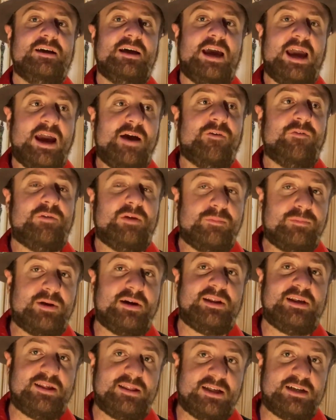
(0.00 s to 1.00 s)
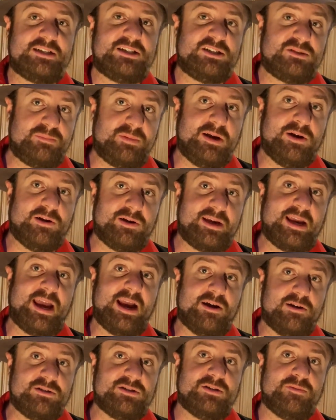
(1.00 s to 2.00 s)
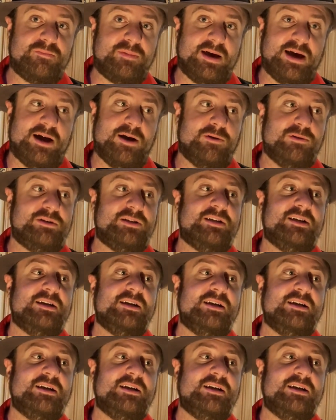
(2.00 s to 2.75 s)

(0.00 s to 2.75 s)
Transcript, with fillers: everybody that Spear cares about